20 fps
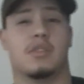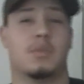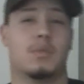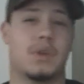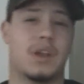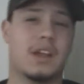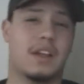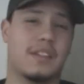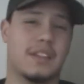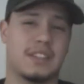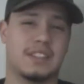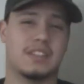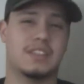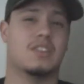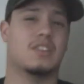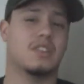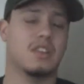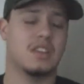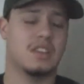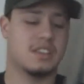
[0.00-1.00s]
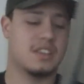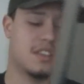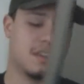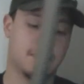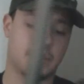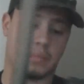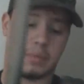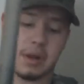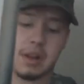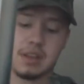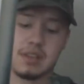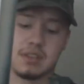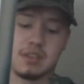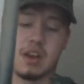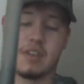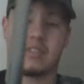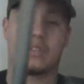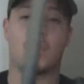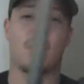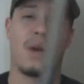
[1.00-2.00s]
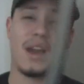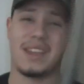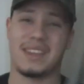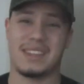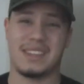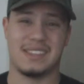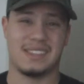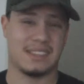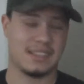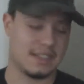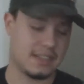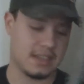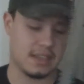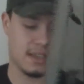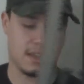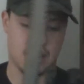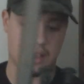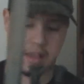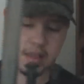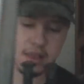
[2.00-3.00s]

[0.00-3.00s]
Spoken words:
The rail that's underneath it breaks off quite easily.